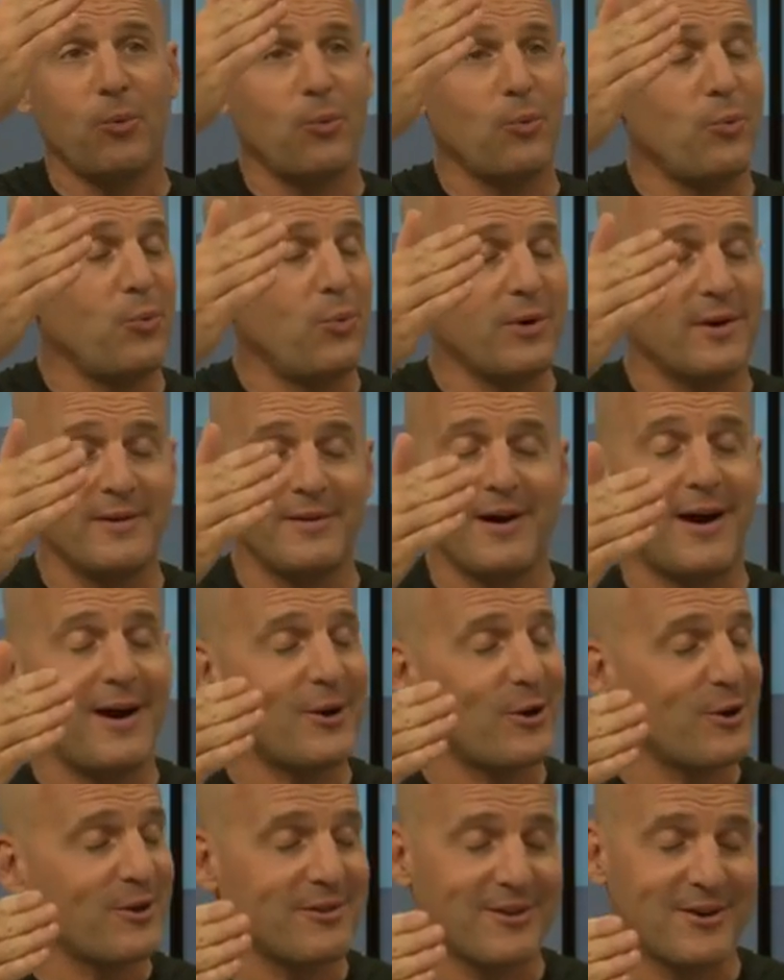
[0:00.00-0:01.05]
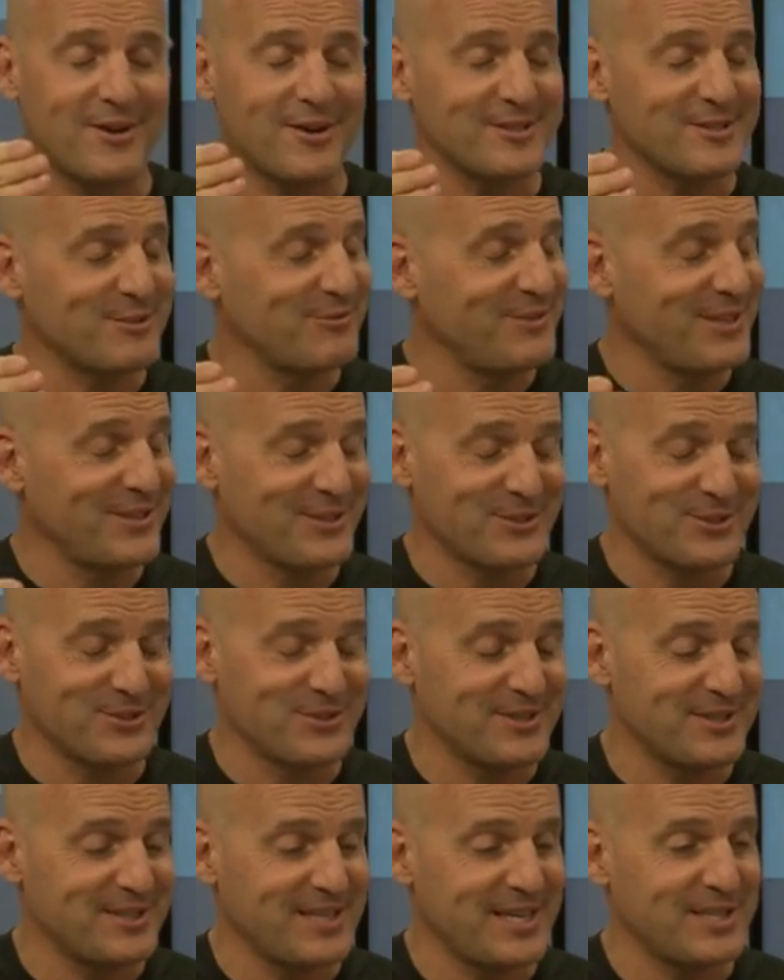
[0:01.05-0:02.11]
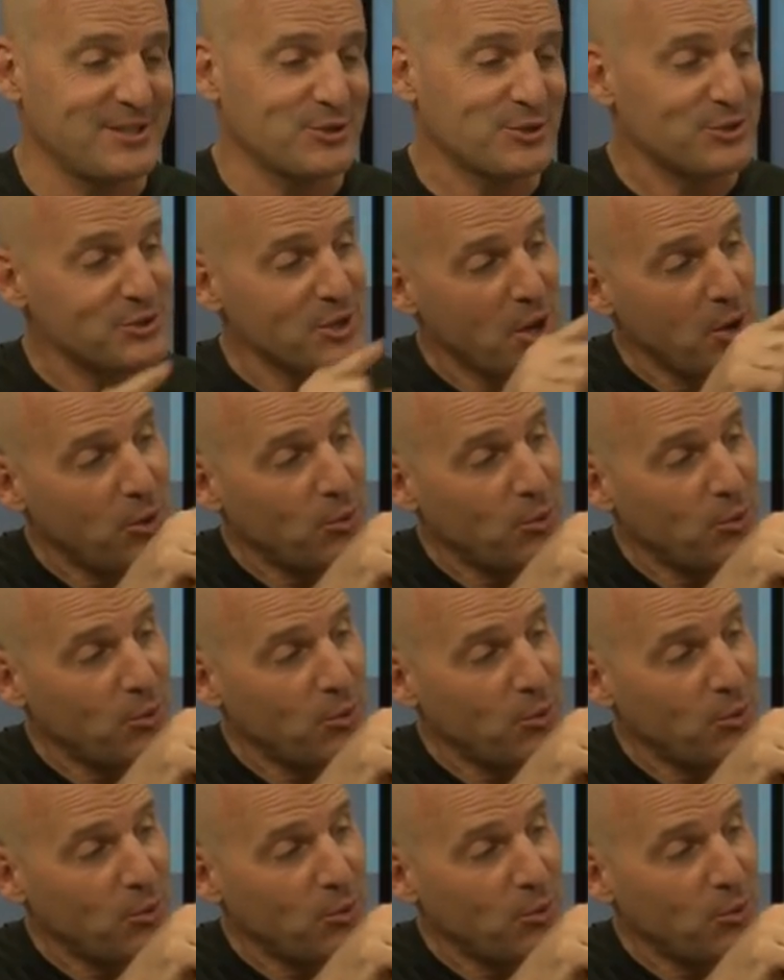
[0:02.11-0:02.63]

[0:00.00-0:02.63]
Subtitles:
we're not our thoughts, feelings, or sensations.